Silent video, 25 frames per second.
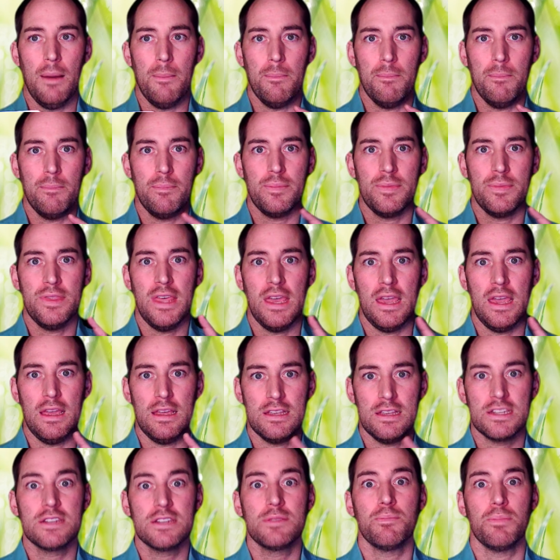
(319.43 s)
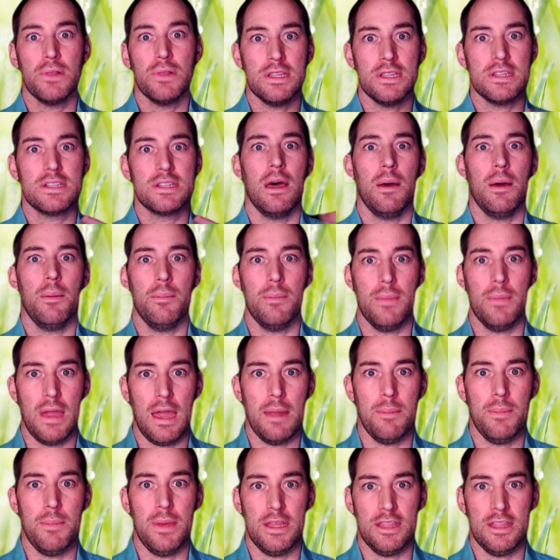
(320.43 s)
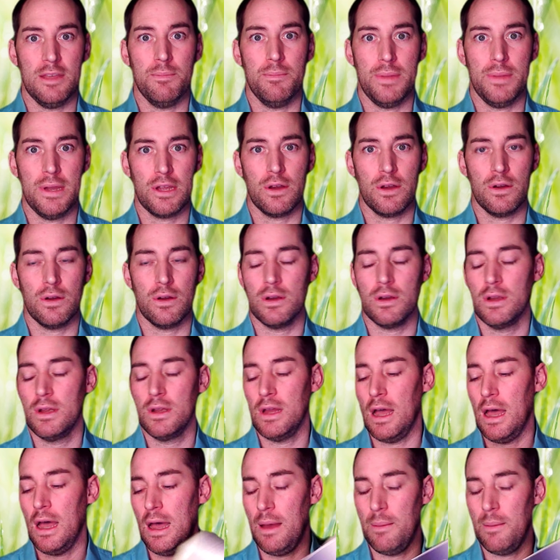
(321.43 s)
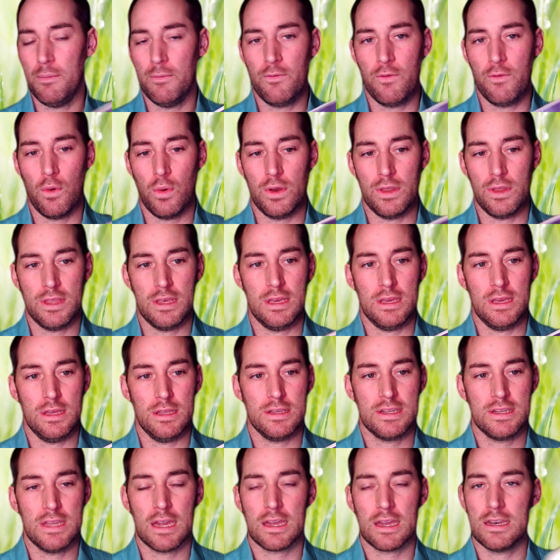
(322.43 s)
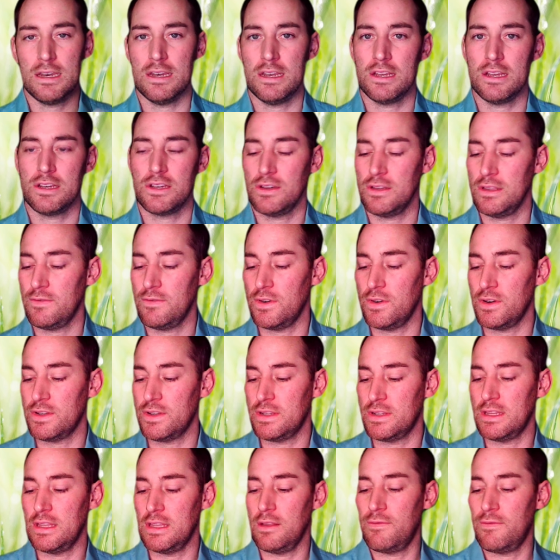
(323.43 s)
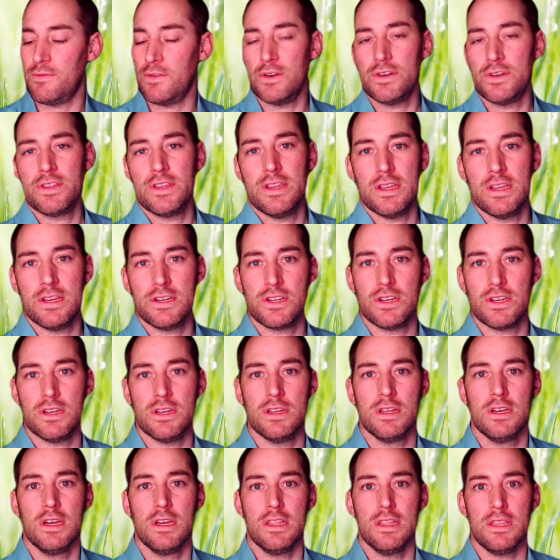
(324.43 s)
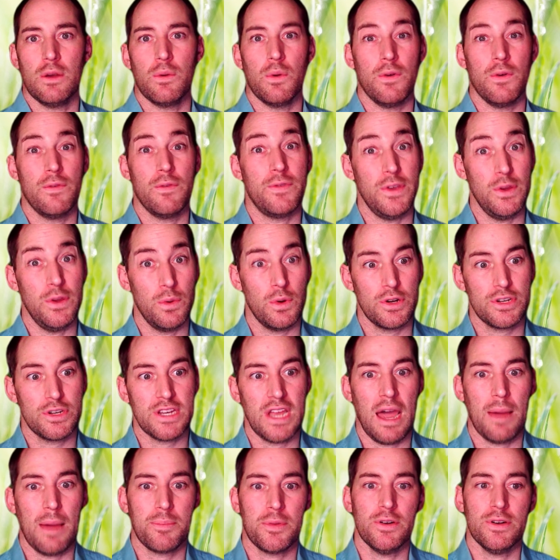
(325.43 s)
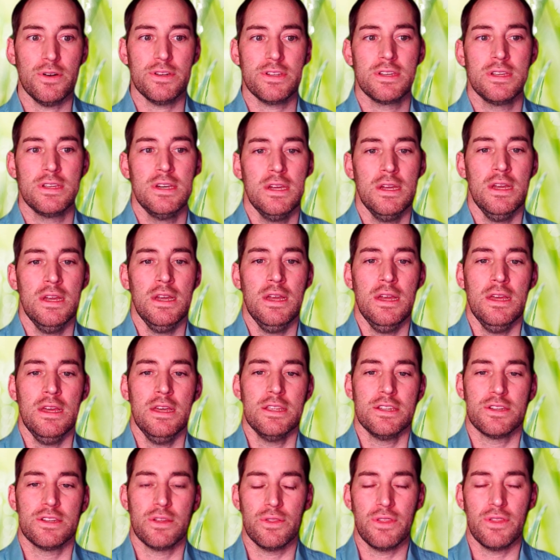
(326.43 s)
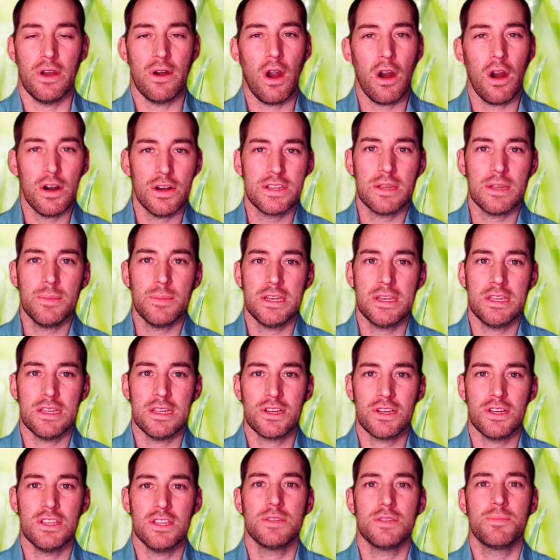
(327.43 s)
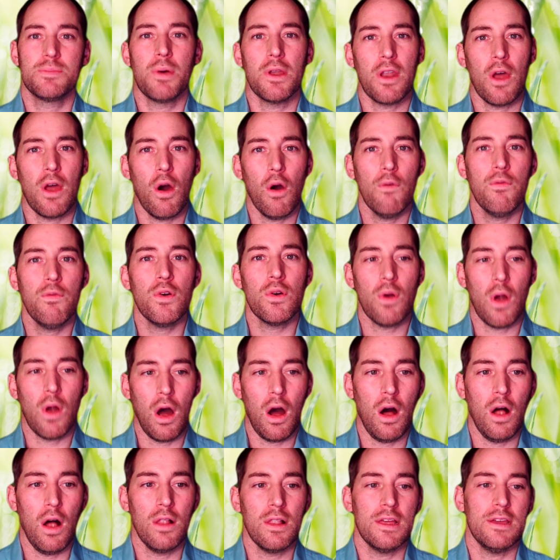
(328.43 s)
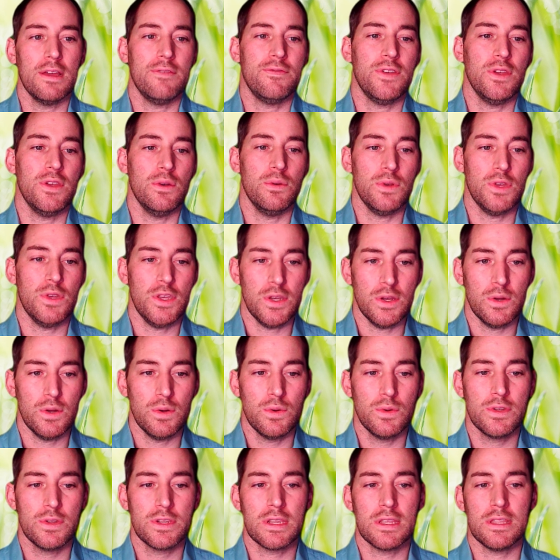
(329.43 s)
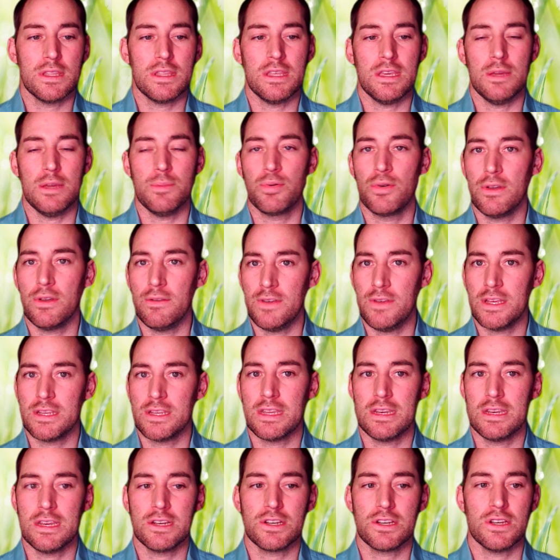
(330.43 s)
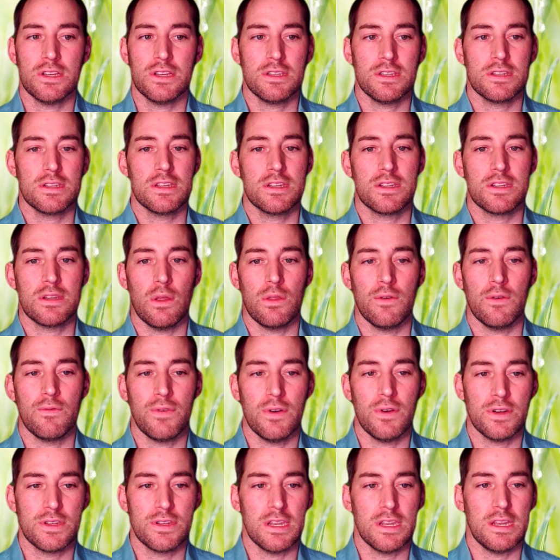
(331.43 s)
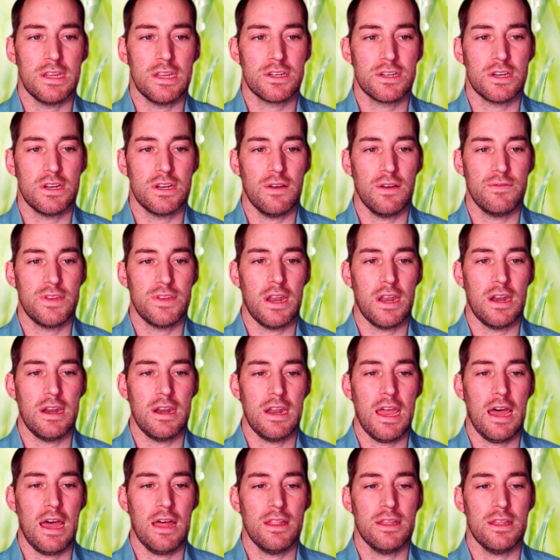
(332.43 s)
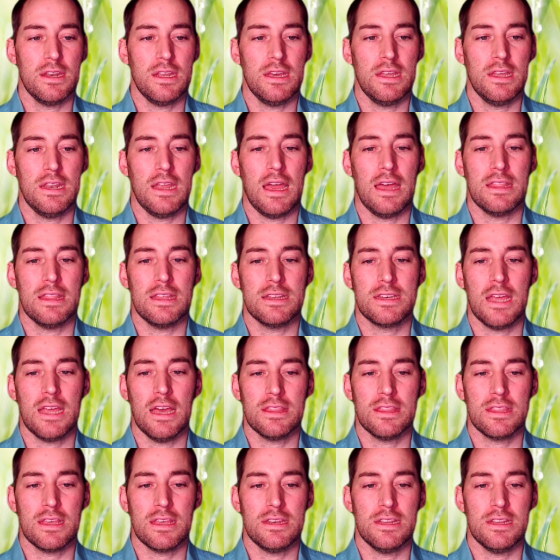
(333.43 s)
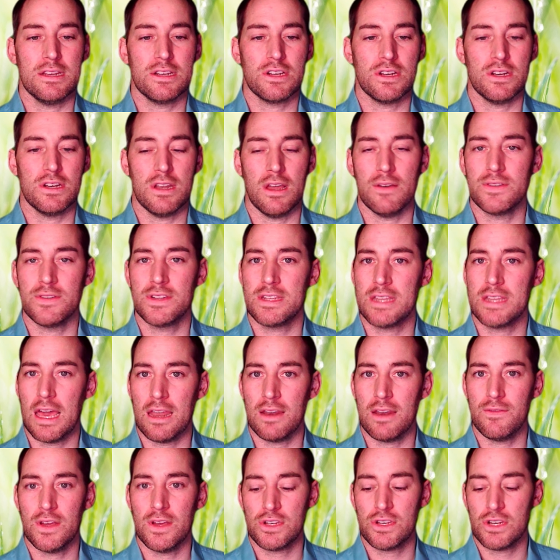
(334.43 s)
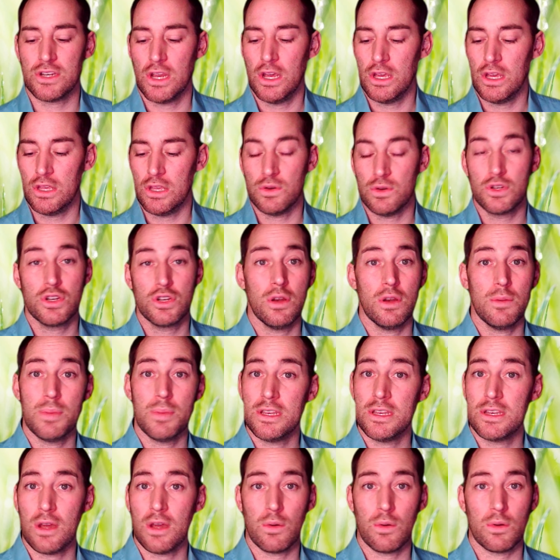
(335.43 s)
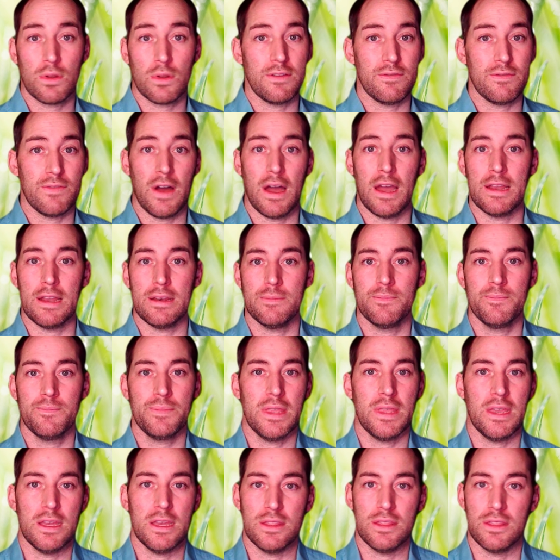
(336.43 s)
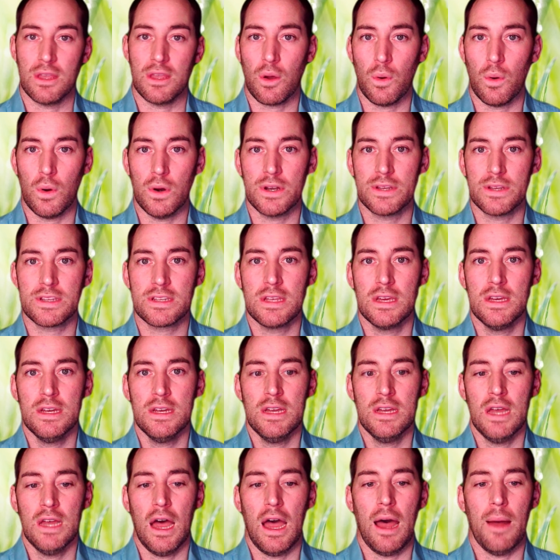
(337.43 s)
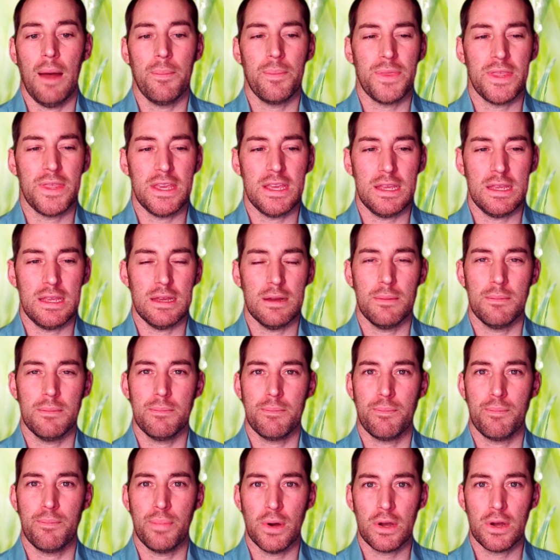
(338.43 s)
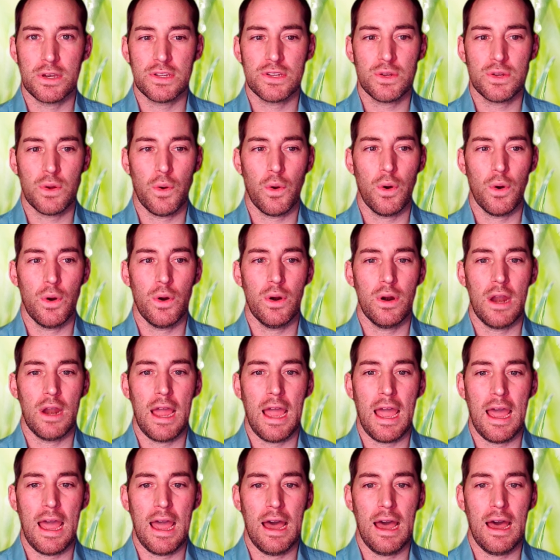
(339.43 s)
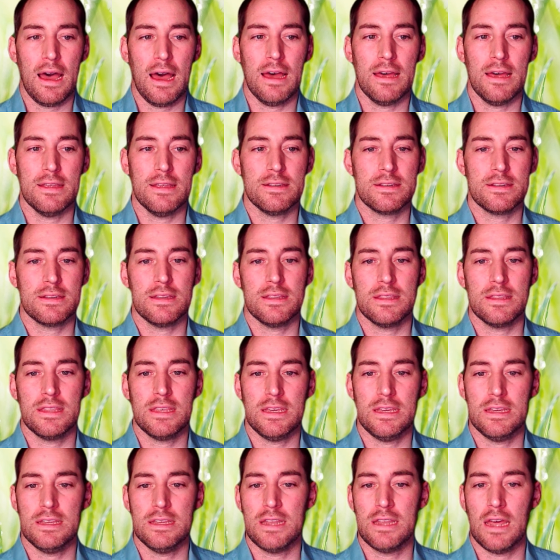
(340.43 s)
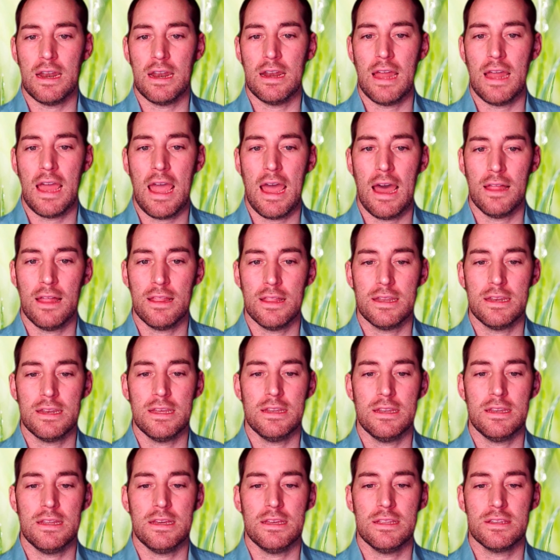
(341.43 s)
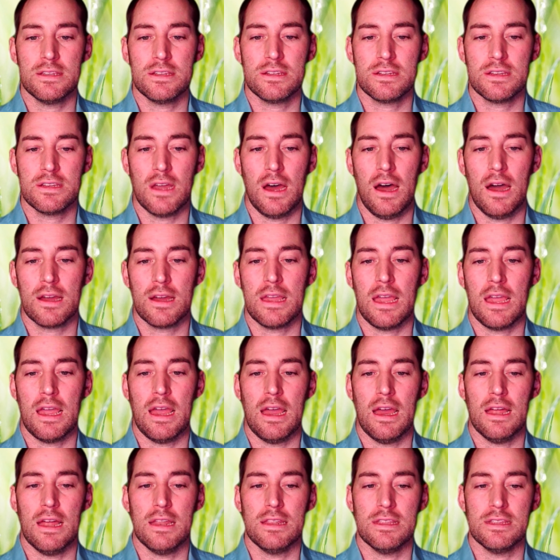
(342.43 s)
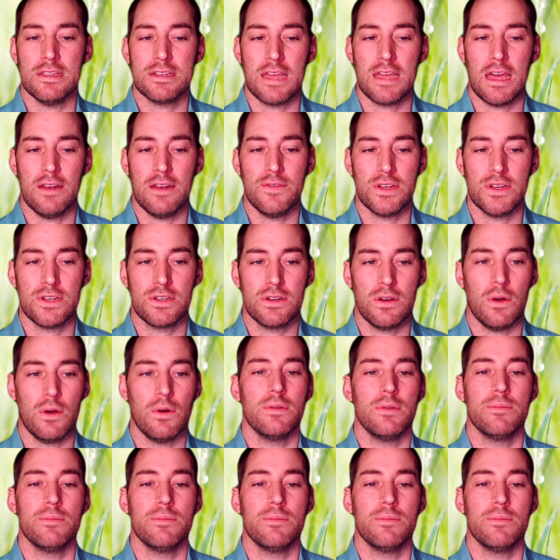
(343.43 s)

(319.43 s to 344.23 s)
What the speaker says: they split some and made them bigger. For the second edition versus in the first edition, there were fewer chapters. So there are some additions, but overall, if you use the previous editions, so the first edition of Dunn and Hallinan and the 10th edition of Stanovich, you should be totally fine in the course. The bookstore has the Dunn and Hallinan in stock, and the Stanovich, or